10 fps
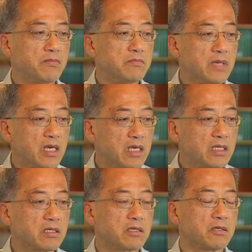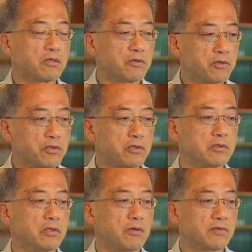main
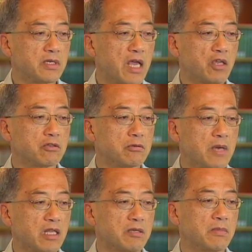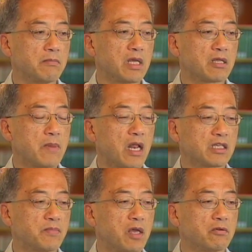conclusions of the National Math-
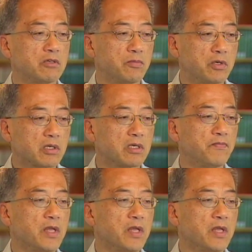Mathematics Panel report